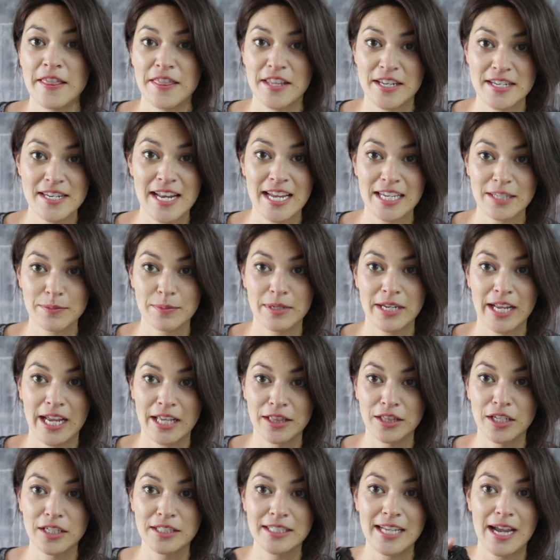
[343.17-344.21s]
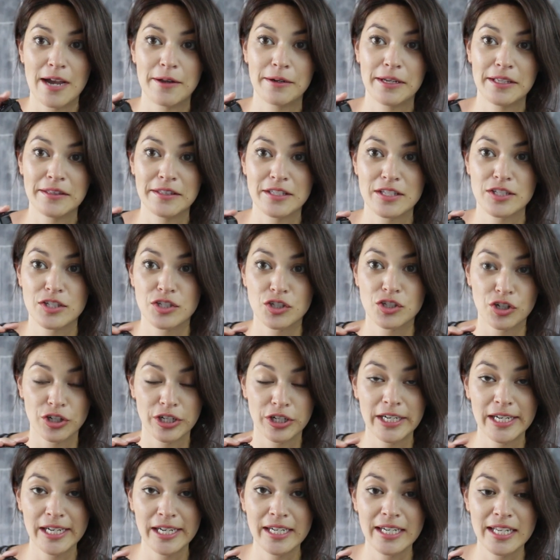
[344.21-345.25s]
The next minute I look down and the
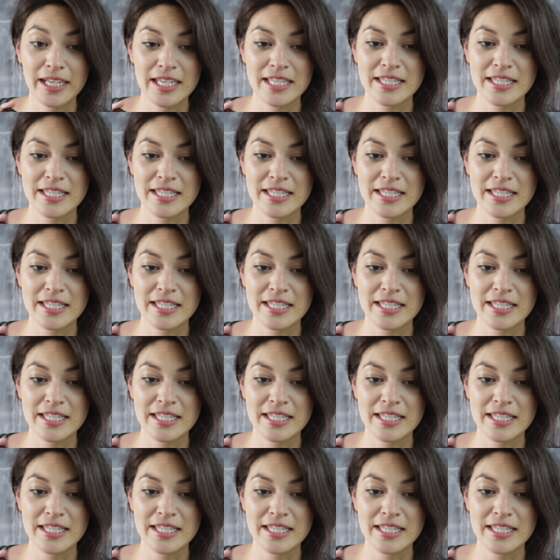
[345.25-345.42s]
screen